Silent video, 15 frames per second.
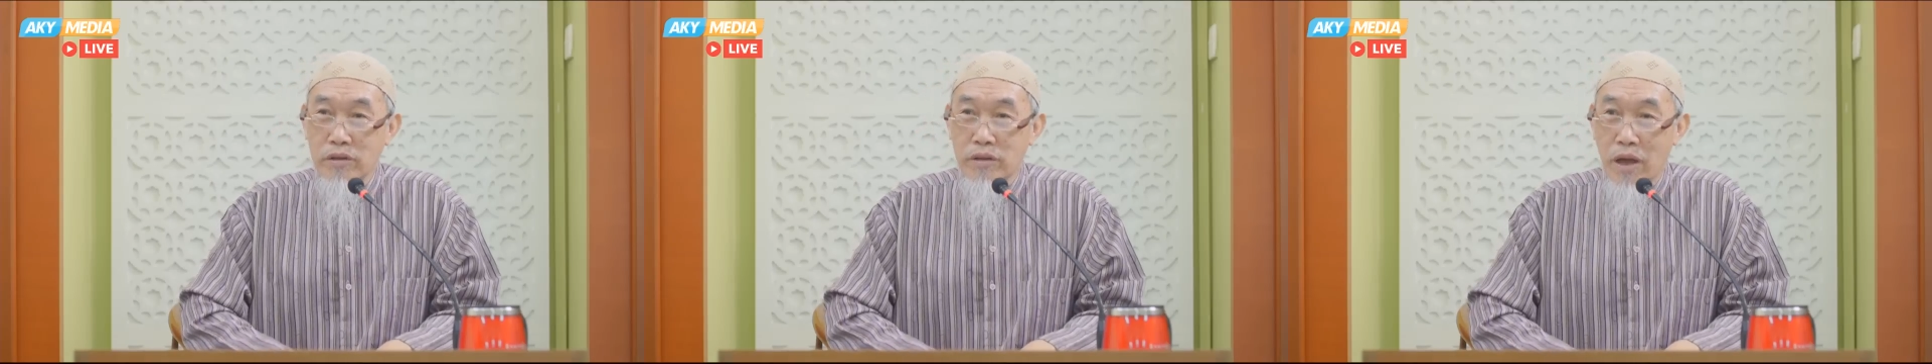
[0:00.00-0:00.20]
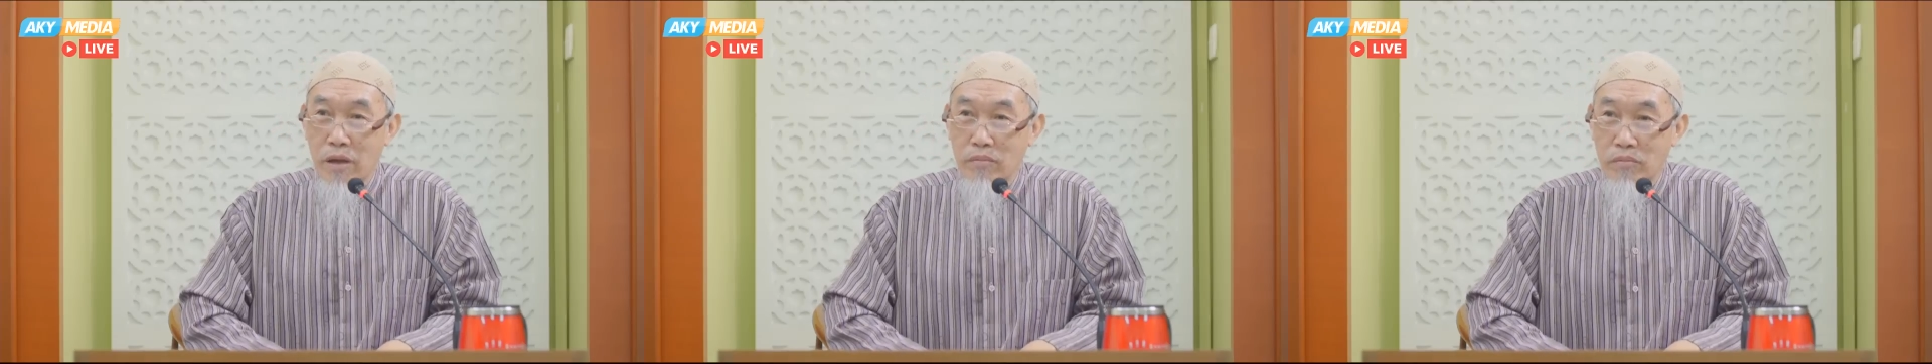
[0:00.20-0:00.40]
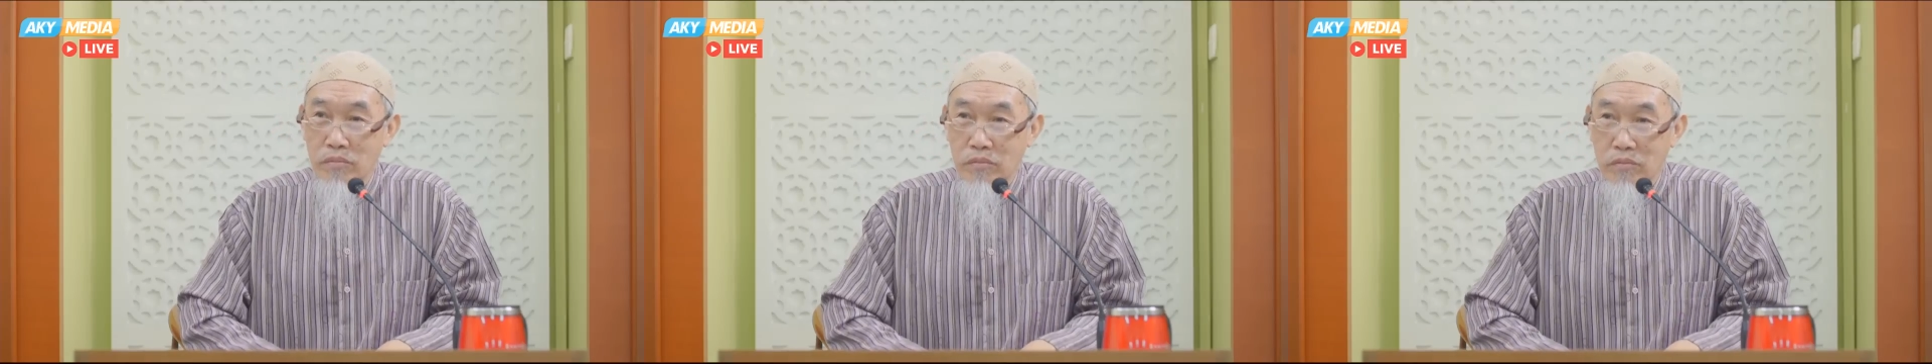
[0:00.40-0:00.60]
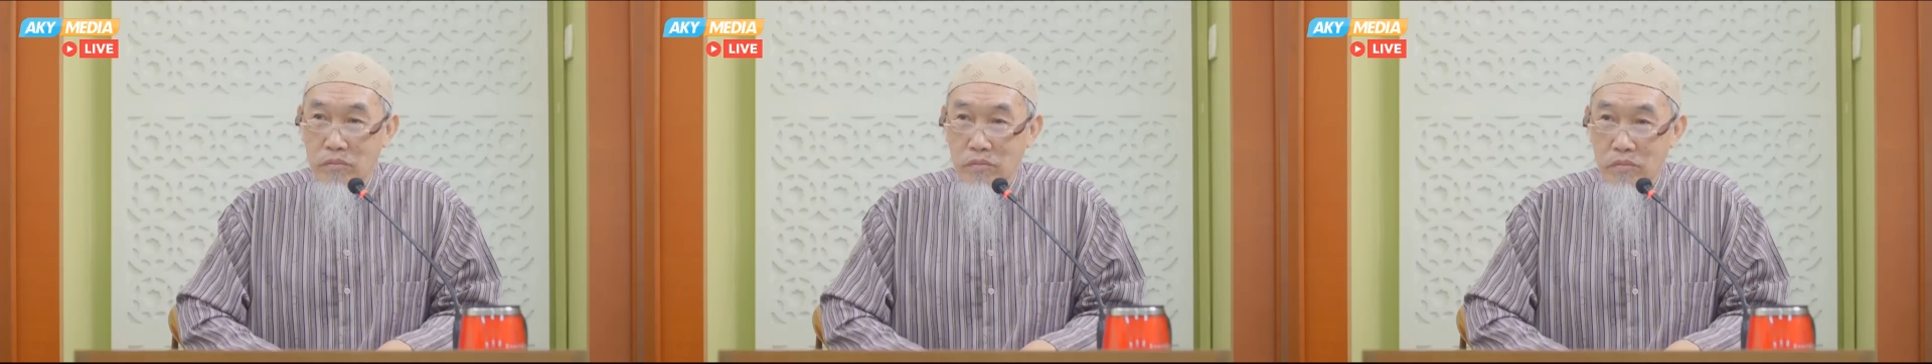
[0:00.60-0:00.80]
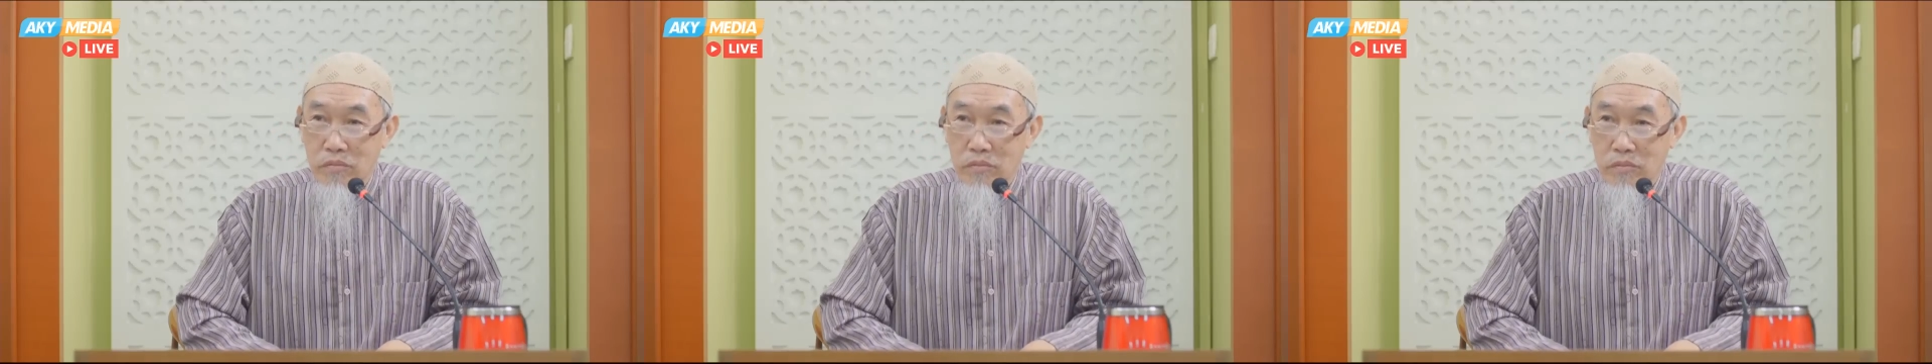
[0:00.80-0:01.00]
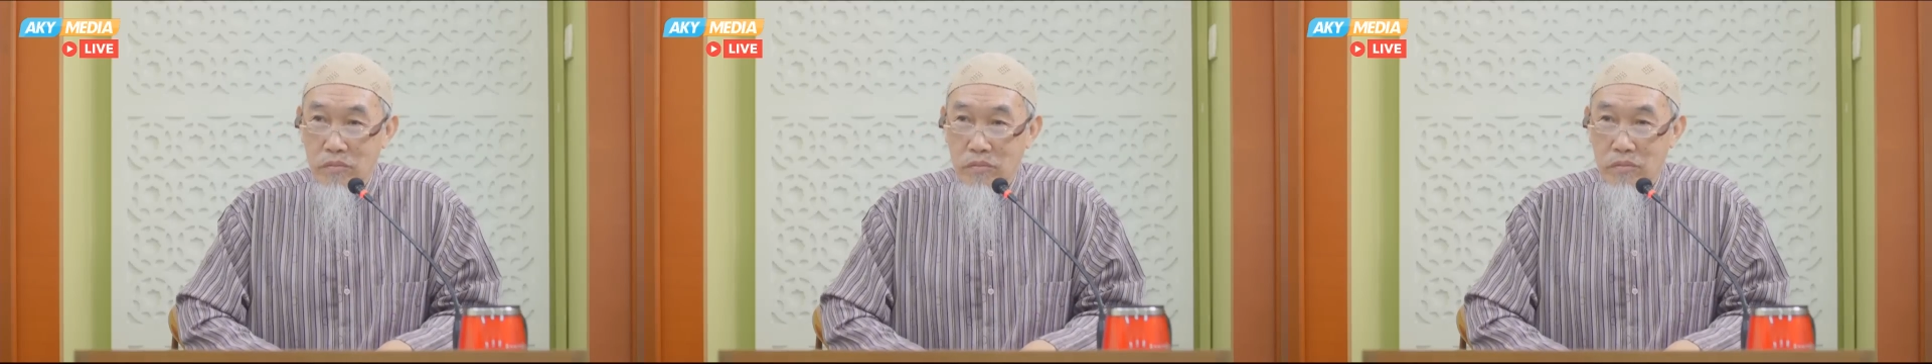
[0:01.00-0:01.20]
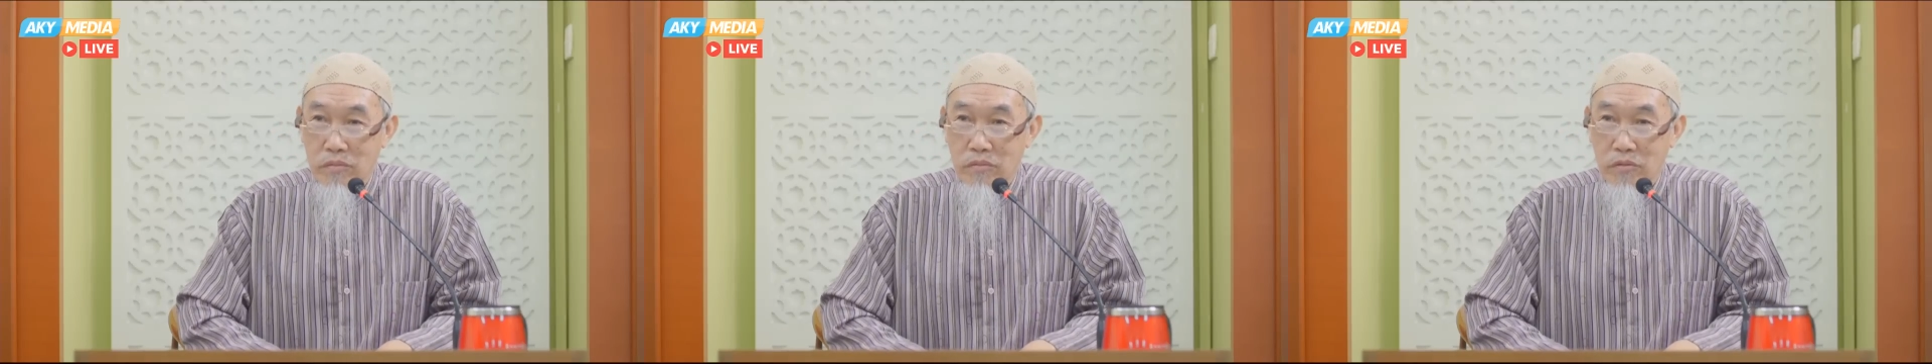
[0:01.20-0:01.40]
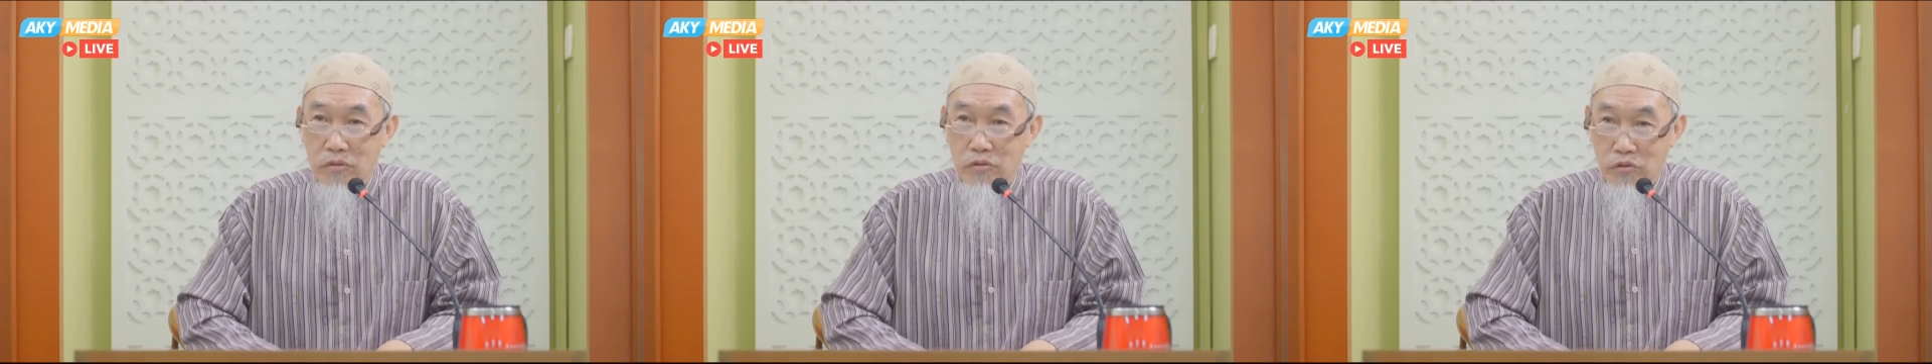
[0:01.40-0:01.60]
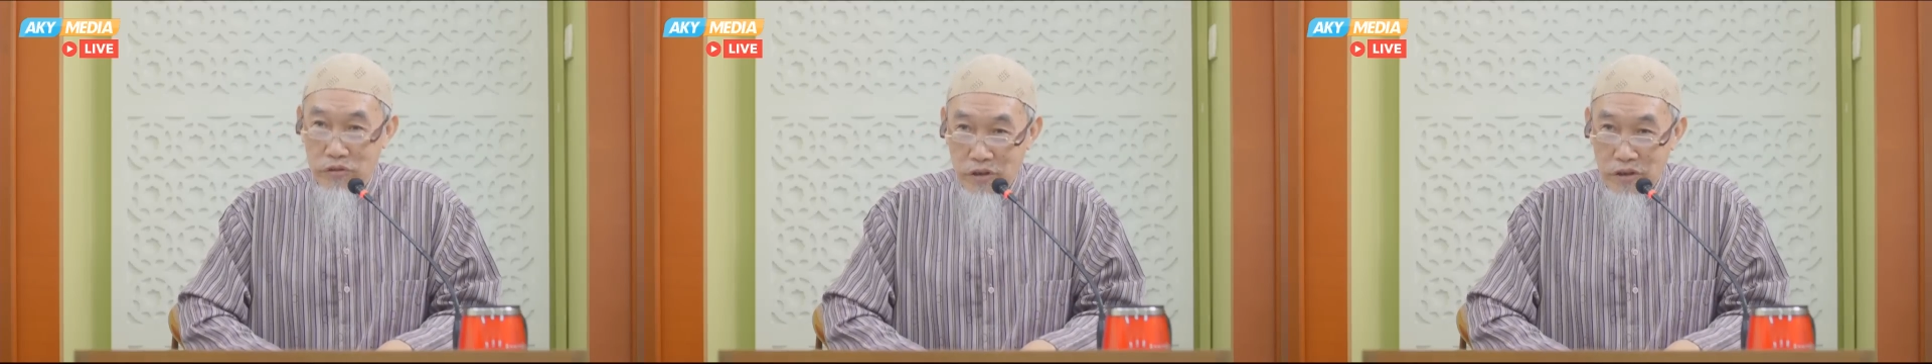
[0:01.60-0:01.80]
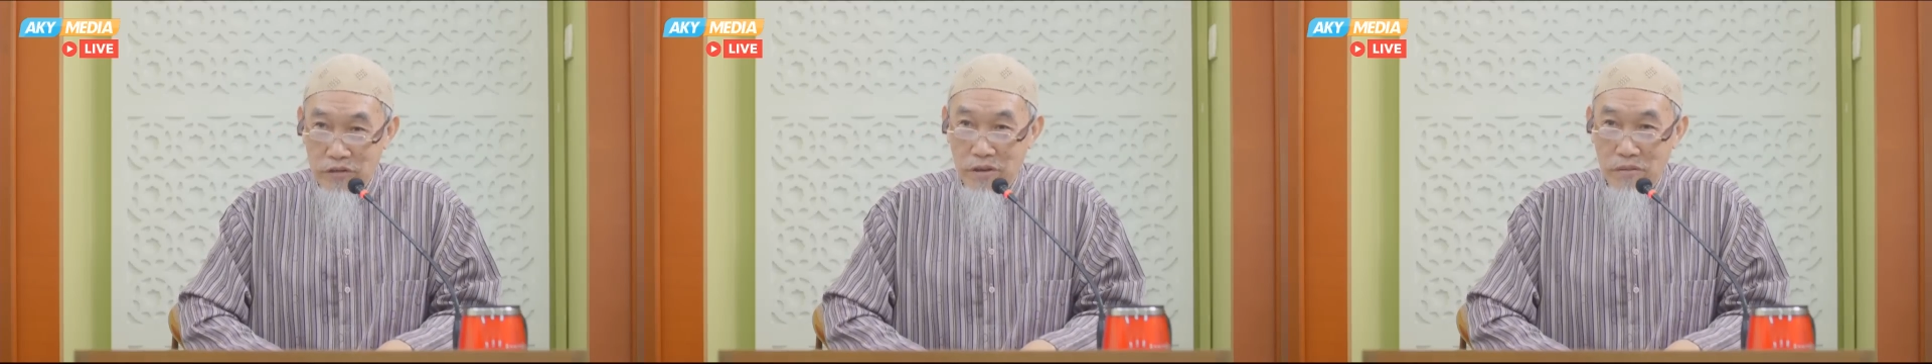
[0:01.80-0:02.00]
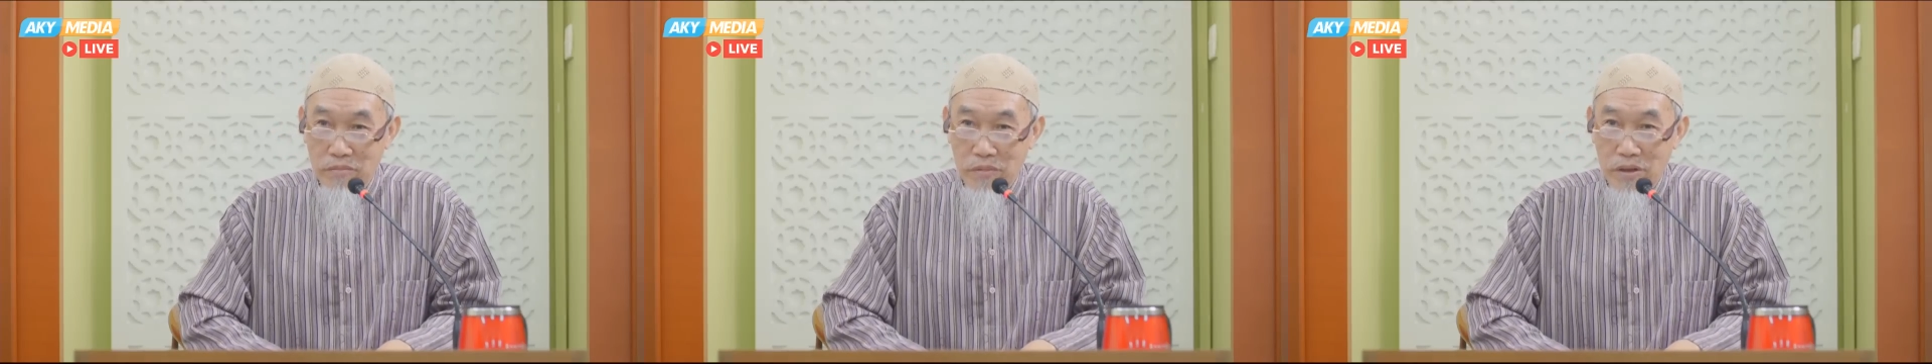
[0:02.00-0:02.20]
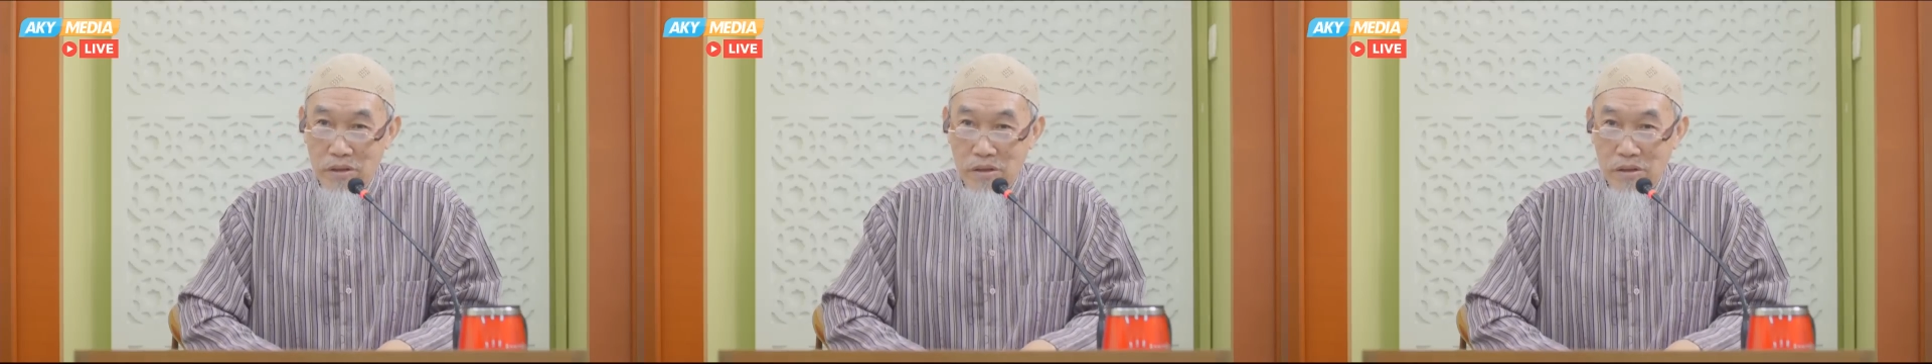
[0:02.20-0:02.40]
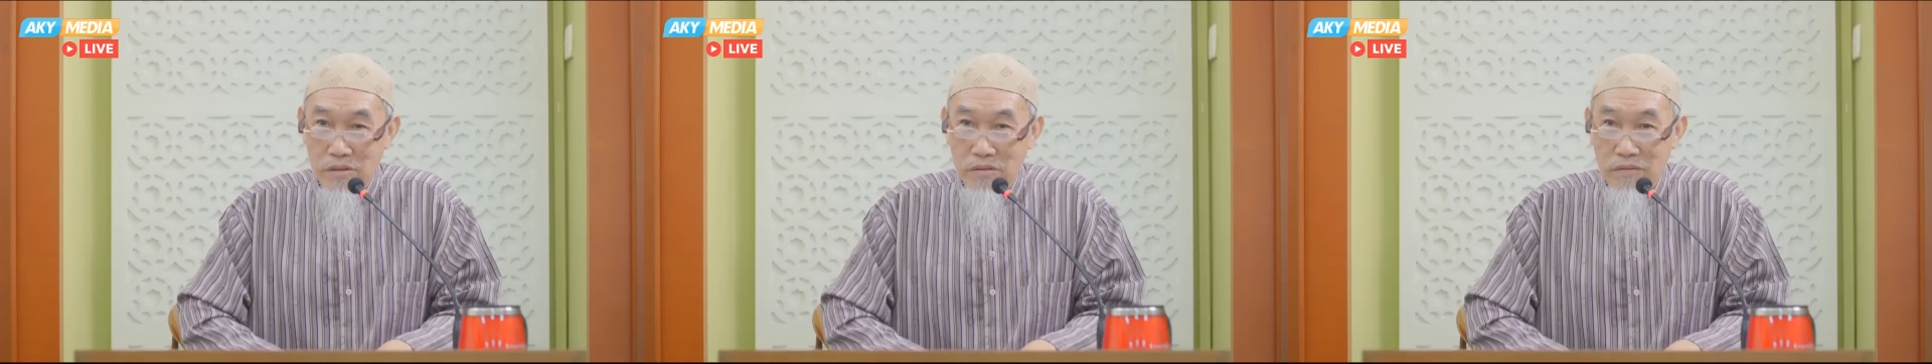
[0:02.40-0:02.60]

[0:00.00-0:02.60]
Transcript: them to see somebody?